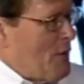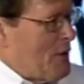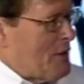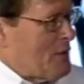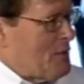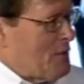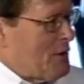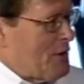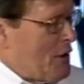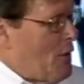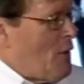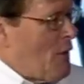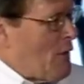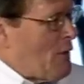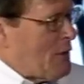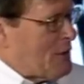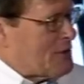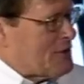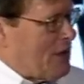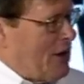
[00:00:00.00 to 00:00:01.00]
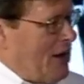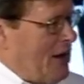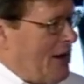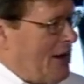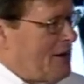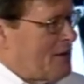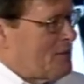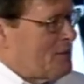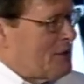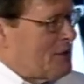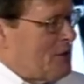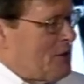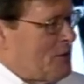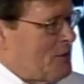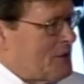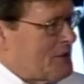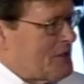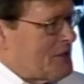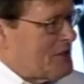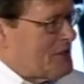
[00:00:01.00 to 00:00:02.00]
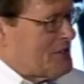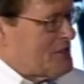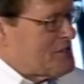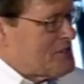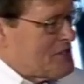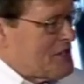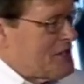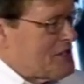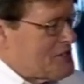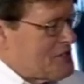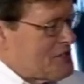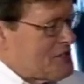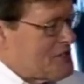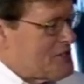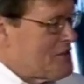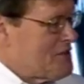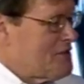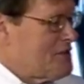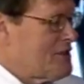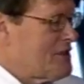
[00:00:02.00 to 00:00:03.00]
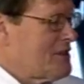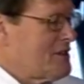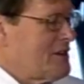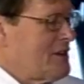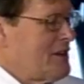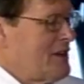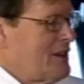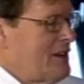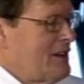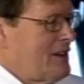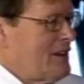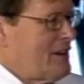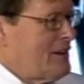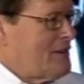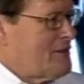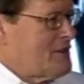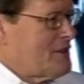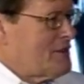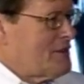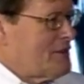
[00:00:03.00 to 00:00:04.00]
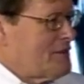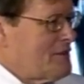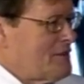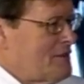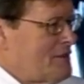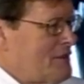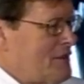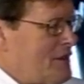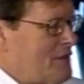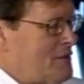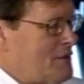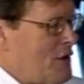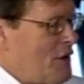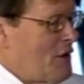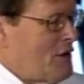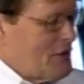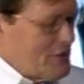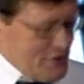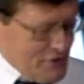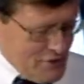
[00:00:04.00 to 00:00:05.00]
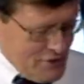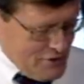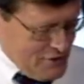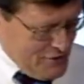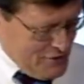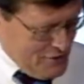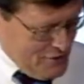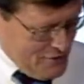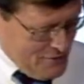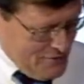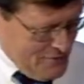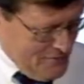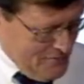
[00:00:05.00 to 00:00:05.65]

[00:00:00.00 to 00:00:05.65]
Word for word: we, we know what we're taught. Yeah. We know what the consensus of the of the of knowledge is. So